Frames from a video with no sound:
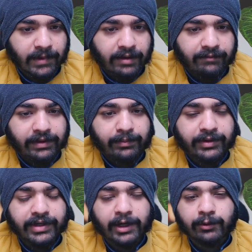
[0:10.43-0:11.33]
We'll be
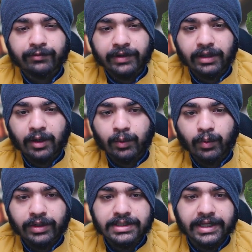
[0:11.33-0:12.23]
trying to figure out
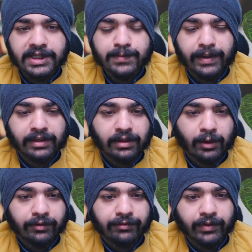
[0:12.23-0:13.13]
what is expected
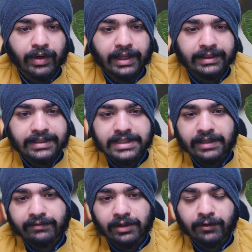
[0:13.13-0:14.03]
out of you at this
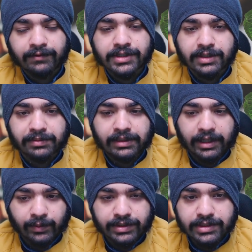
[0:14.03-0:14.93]
level of the German
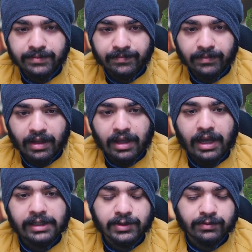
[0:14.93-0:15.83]
language.
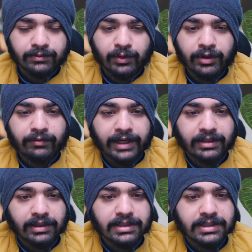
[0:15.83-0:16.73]
Also, ohne
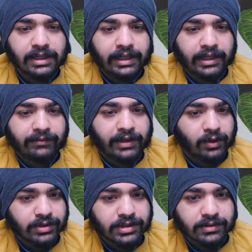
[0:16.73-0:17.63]
weiteres legen wir
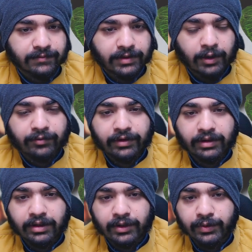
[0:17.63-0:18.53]
los. Without
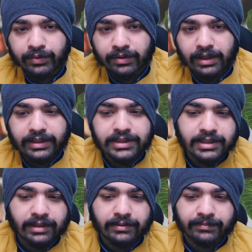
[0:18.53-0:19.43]
further ado, let's start.